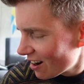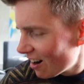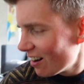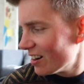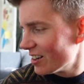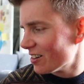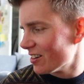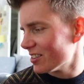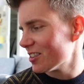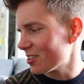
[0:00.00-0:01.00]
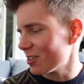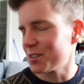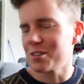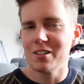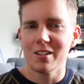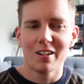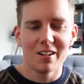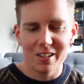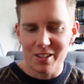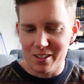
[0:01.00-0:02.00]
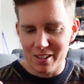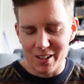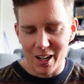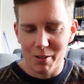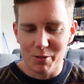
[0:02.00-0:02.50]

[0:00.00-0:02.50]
oh, you're on testosterone, oh, you've